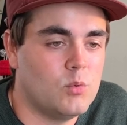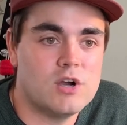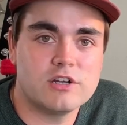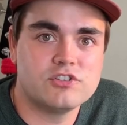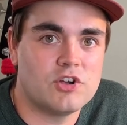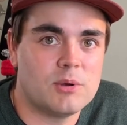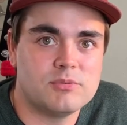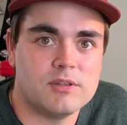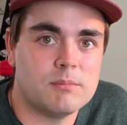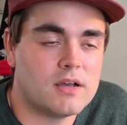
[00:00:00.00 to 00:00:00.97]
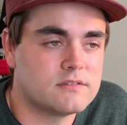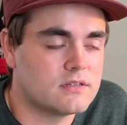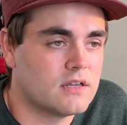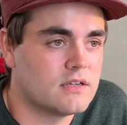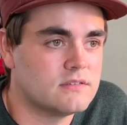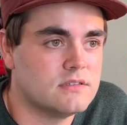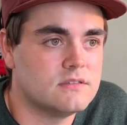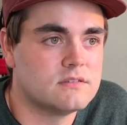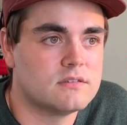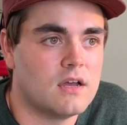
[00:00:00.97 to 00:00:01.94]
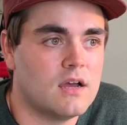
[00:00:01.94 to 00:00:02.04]
workshops and
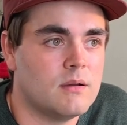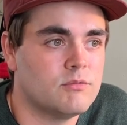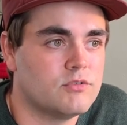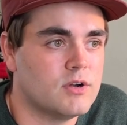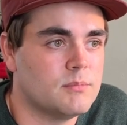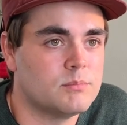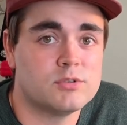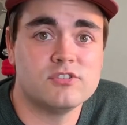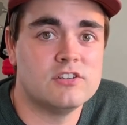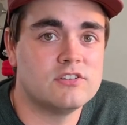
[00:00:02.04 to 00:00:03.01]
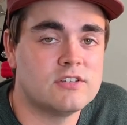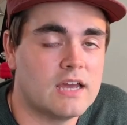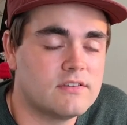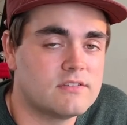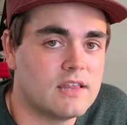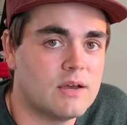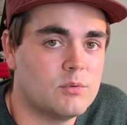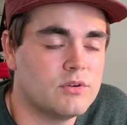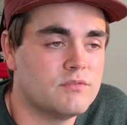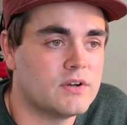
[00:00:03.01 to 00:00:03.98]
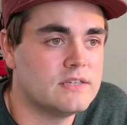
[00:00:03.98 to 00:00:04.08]
masterclasses um, from prestigious guests that
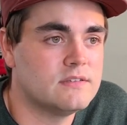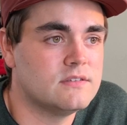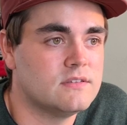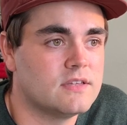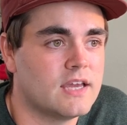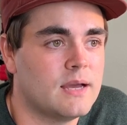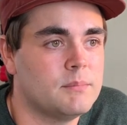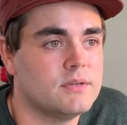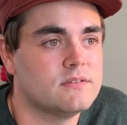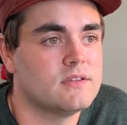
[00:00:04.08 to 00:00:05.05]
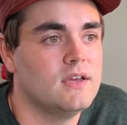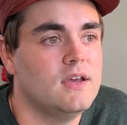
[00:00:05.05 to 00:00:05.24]
were invited to the campus.